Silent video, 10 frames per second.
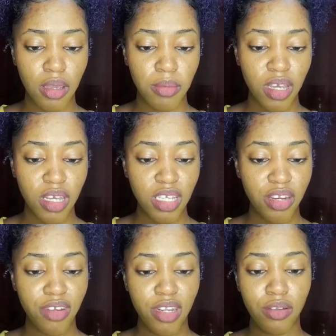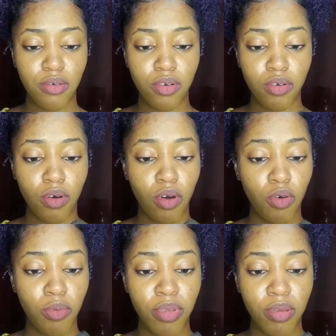because I really don't know
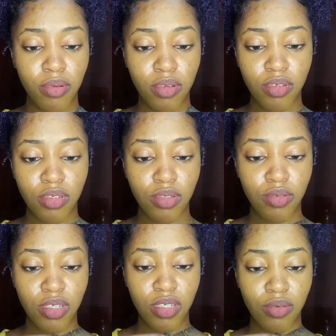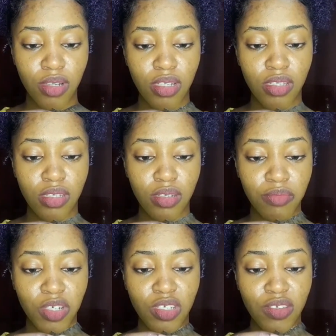how people use tweezer with it.
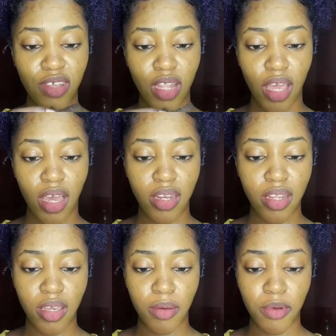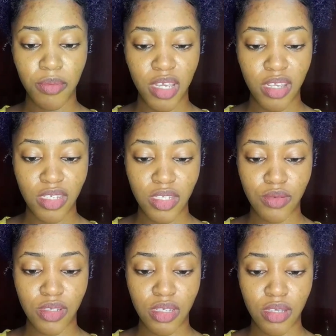I just feel like a handicap when I use a
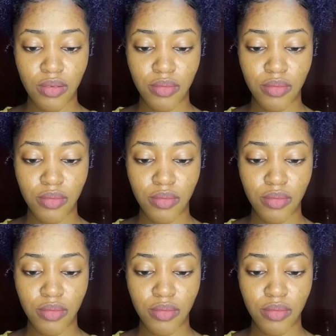tweezer.